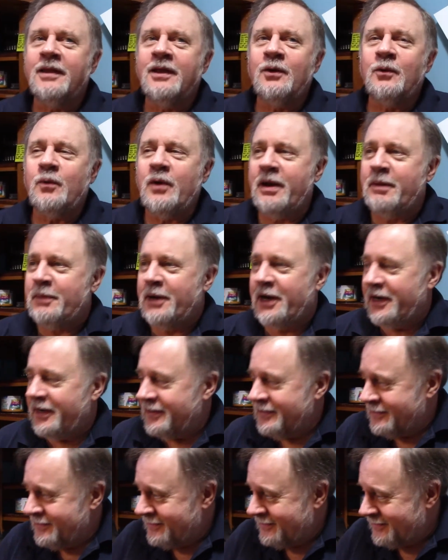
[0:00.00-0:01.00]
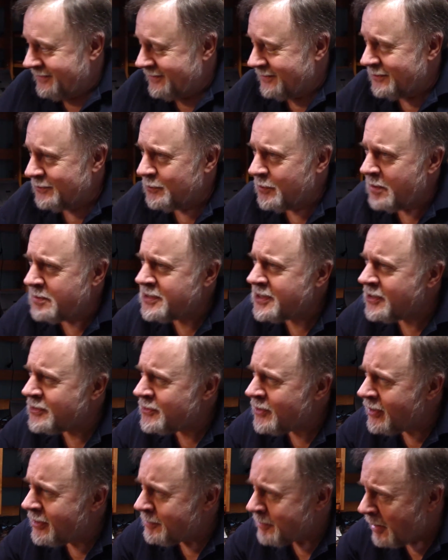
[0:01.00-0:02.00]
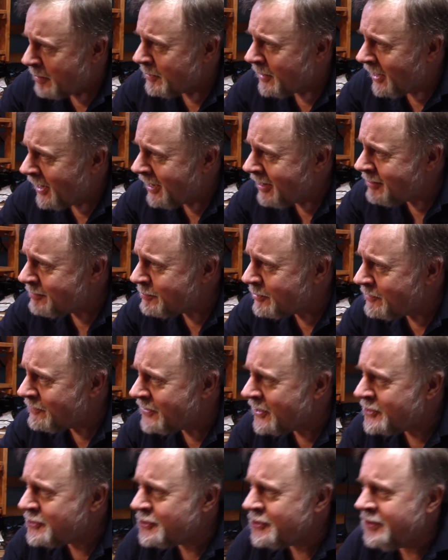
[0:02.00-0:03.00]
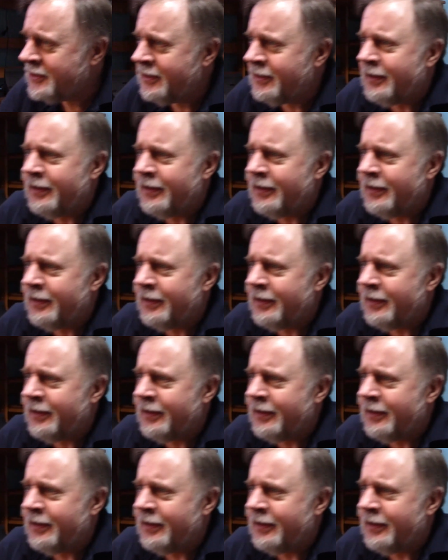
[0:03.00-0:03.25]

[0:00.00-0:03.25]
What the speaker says: Wait a minute. What was I talking about? My lack of perfection?